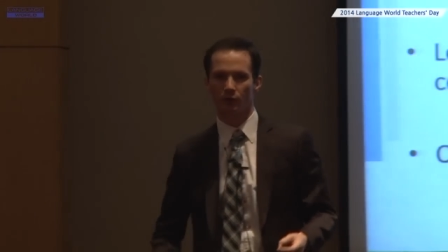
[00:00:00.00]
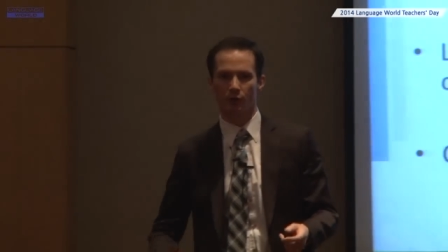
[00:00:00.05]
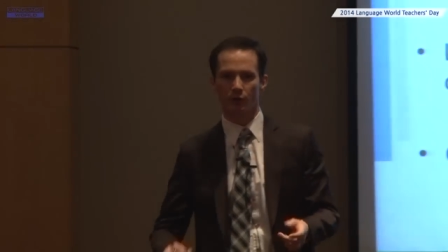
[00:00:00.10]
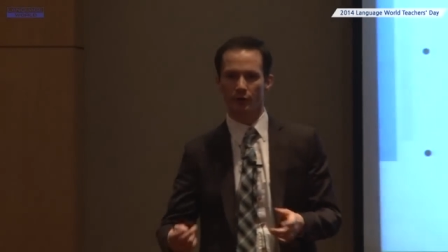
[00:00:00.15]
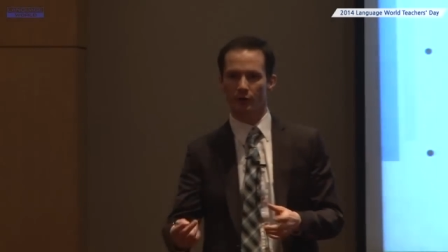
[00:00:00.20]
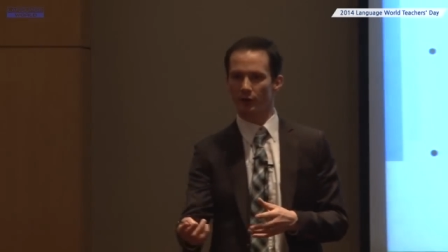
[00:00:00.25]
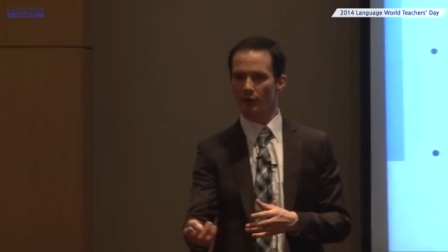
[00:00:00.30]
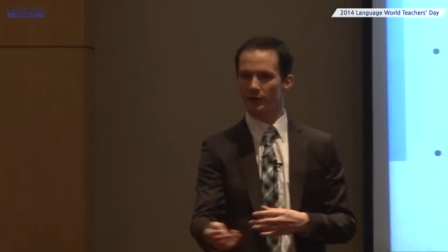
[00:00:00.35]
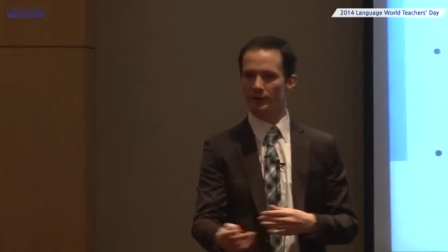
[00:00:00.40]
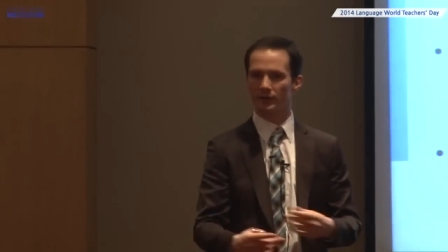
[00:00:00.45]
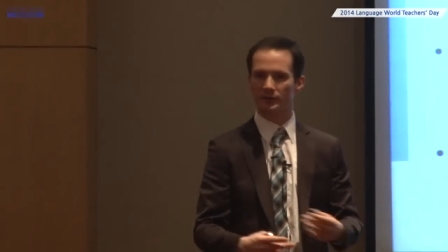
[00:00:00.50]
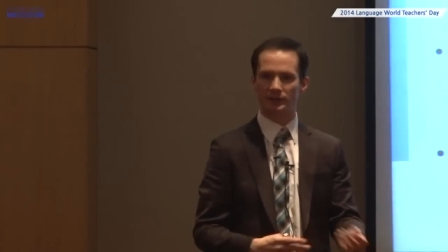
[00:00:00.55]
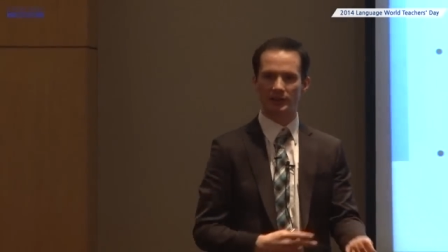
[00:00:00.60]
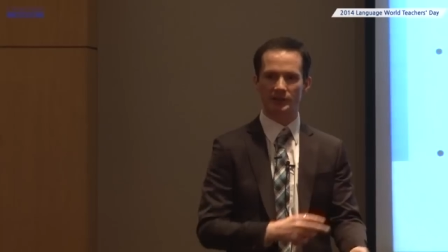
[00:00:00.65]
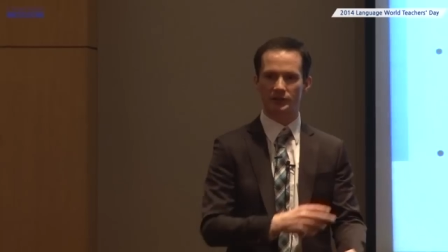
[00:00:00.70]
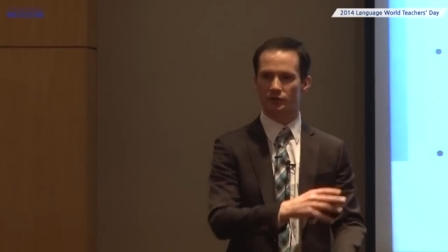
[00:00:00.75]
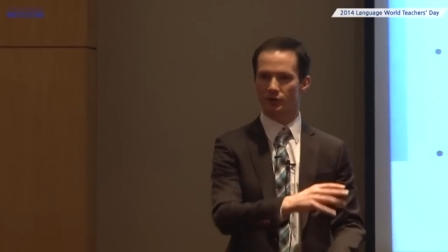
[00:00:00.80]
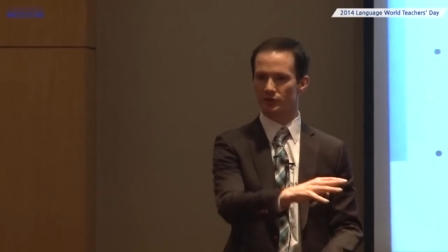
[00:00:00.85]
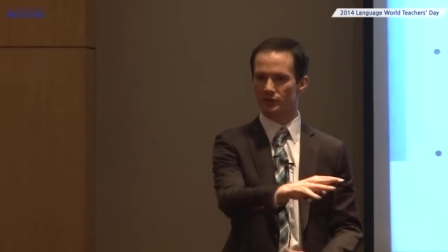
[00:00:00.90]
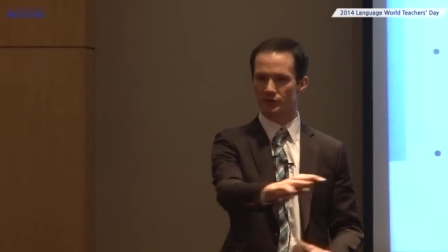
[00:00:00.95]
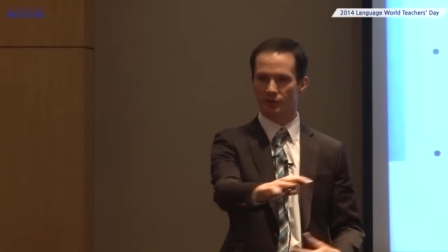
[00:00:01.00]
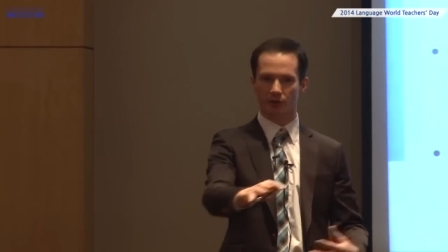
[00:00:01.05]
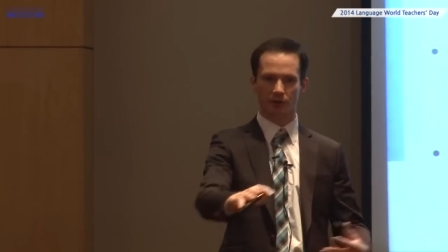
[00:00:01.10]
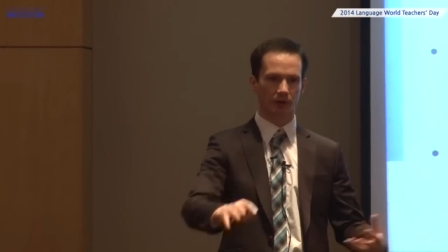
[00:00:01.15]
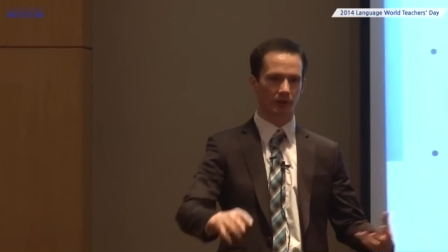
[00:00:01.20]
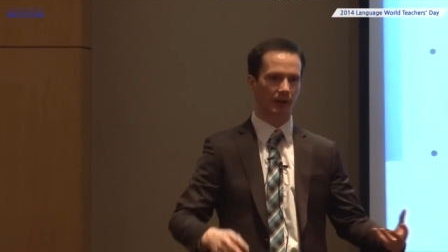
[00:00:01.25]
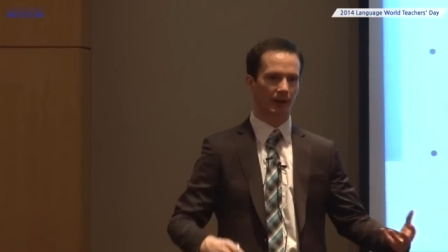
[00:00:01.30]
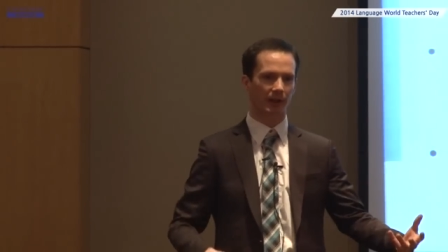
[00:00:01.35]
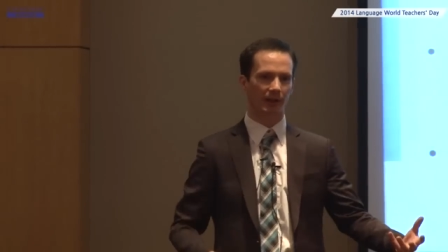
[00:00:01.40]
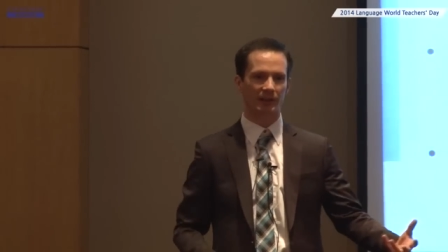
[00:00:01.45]
learner, the teacher's
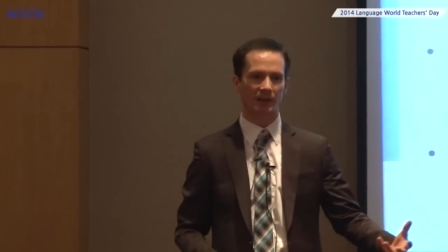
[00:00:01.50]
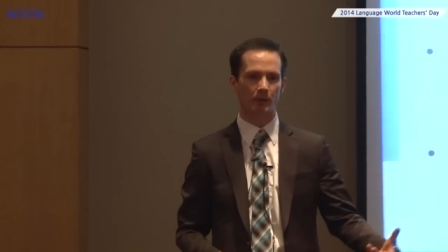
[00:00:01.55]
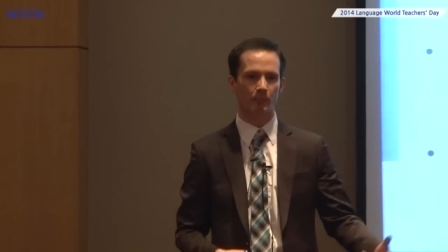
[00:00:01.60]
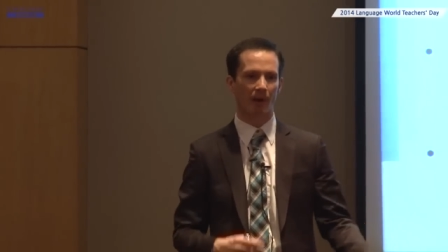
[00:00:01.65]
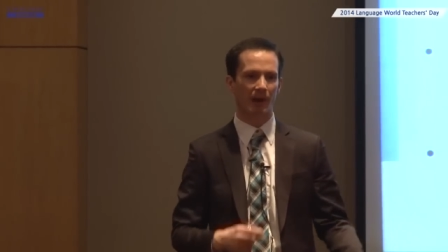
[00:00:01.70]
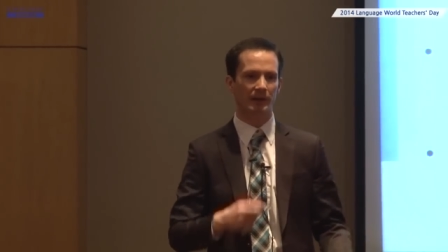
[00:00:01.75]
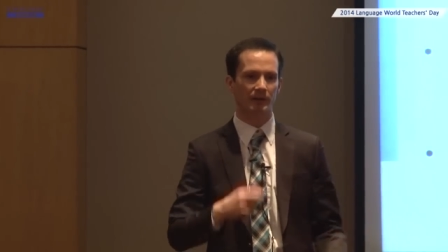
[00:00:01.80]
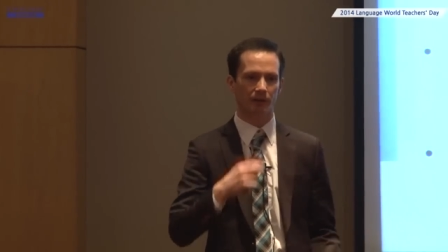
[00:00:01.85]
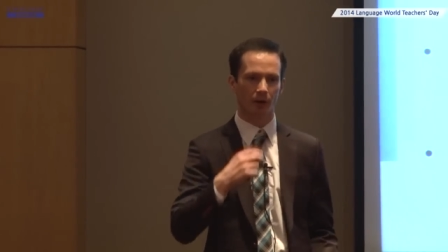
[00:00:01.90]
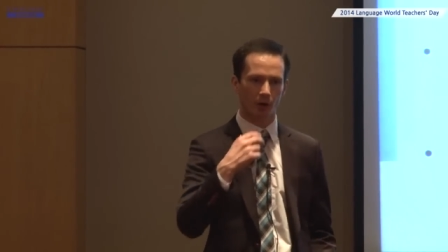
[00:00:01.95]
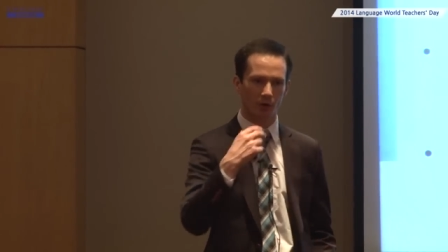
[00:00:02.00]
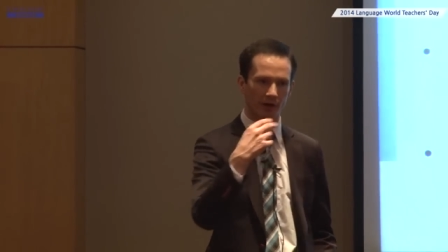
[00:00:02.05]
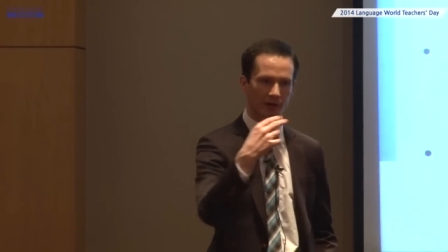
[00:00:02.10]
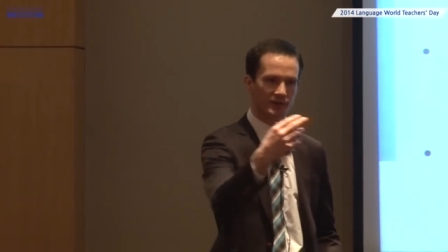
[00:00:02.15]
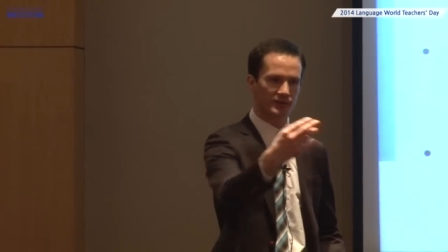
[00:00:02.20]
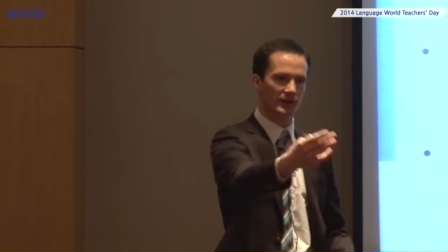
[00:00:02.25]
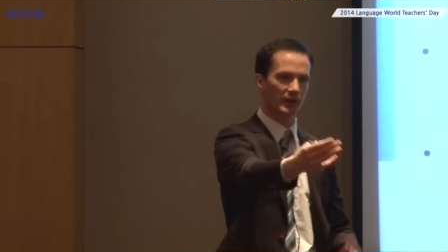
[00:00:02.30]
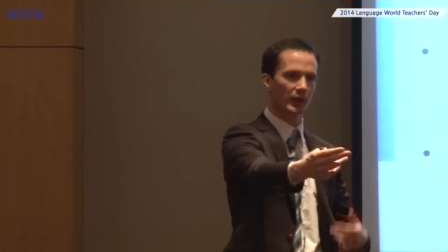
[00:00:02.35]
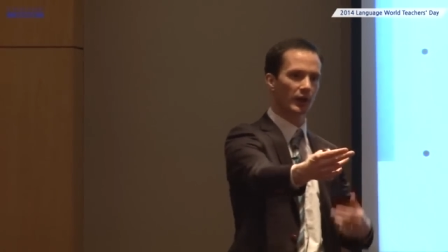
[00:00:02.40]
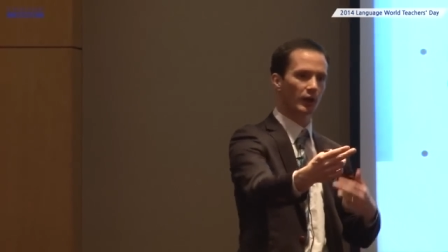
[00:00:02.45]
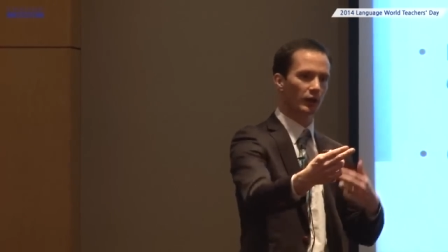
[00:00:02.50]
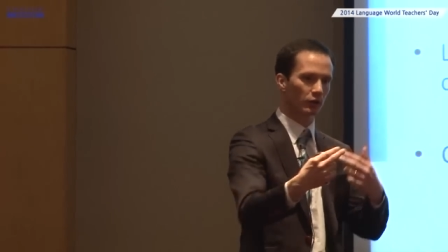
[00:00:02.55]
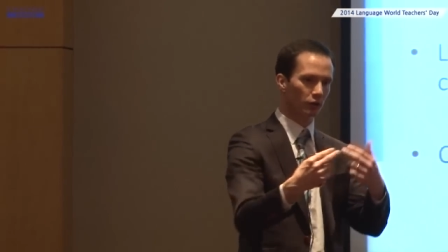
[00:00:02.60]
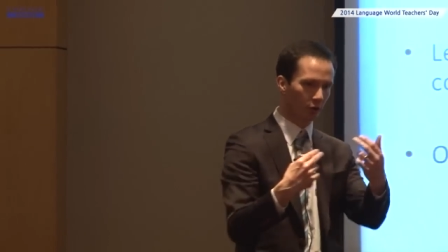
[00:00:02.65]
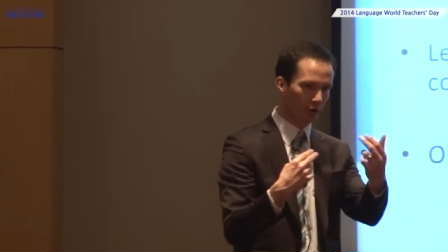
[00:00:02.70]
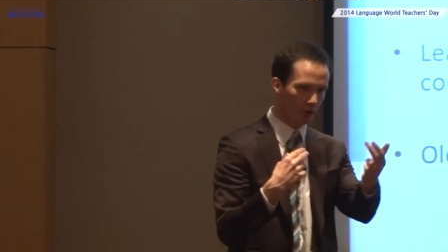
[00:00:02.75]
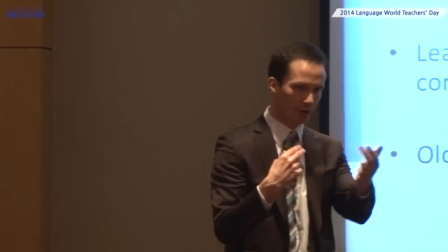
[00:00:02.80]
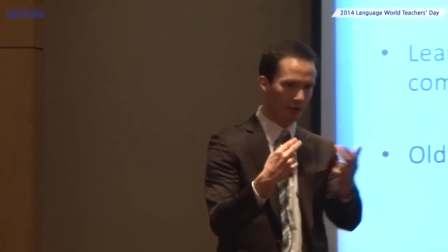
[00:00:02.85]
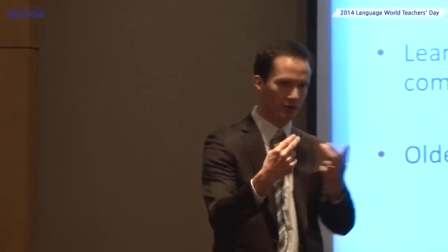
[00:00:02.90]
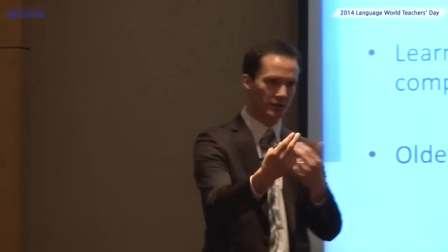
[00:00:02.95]
circulating. They might notice
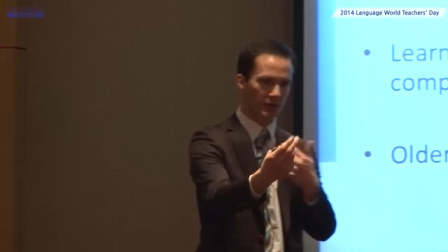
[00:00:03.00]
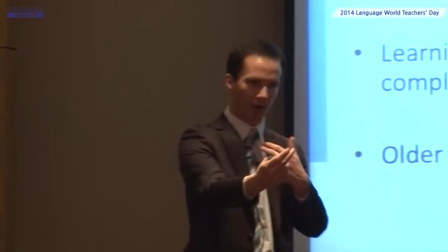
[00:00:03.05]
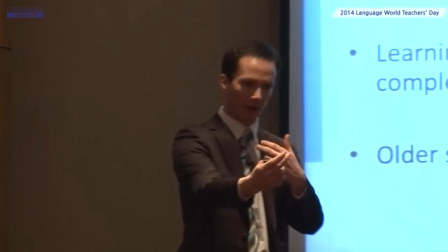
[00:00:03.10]
learners